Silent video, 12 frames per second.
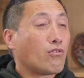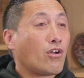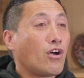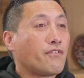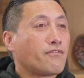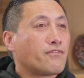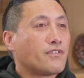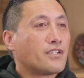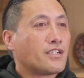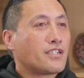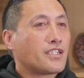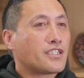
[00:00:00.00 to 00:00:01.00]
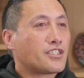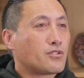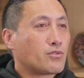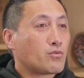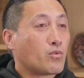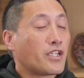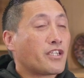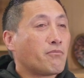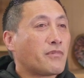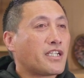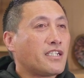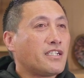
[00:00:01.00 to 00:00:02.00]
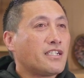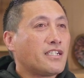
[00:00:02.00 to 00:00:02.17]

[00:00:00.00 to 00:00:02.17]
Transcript: life, that she was with me.